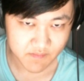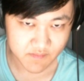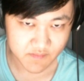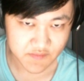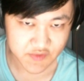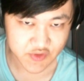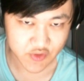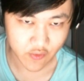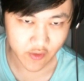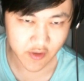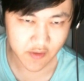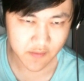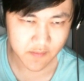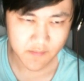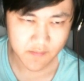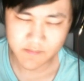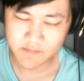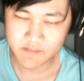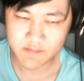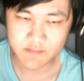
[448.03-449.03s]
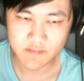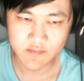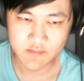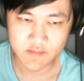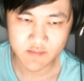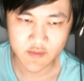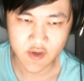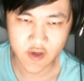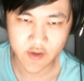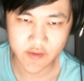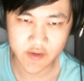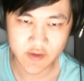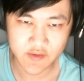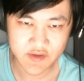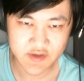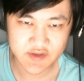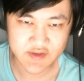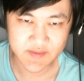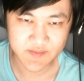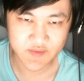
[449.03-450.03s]
Story? Are we going
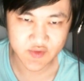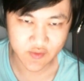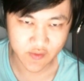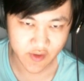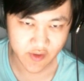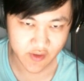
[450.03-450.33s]
to some story?